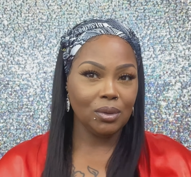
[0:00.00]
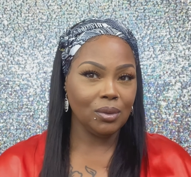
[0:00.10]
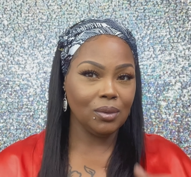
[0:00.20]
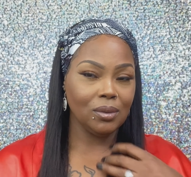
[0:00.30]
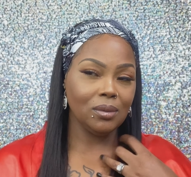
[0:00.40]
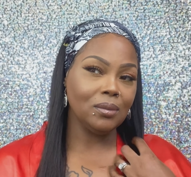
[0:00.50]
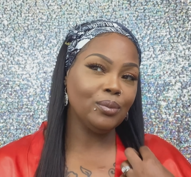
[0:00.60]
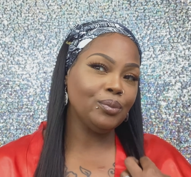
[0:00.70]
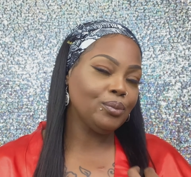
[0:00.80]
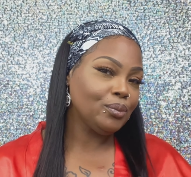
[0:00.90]

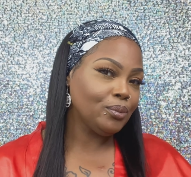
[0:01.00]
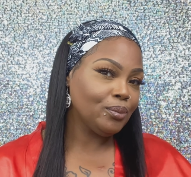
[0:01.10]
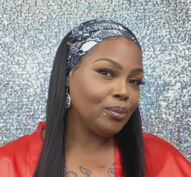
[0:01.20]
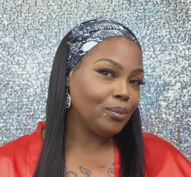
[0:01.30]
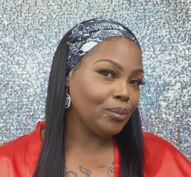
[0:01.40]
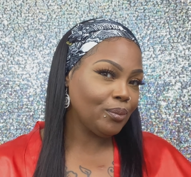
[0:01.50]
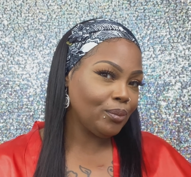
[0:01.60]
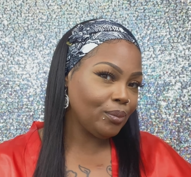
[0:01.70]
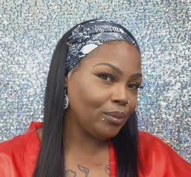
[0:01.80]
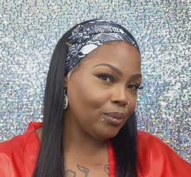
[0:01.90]

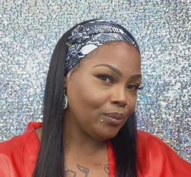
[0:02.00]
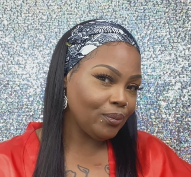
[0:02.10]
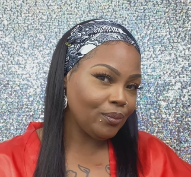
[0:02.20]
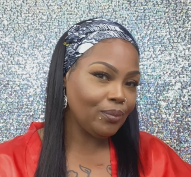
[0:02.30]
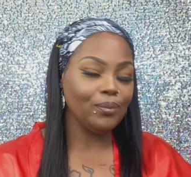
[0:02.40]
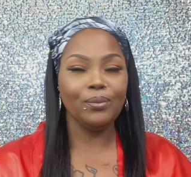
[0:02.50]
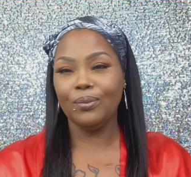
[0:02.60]
No one is speaking in this clip.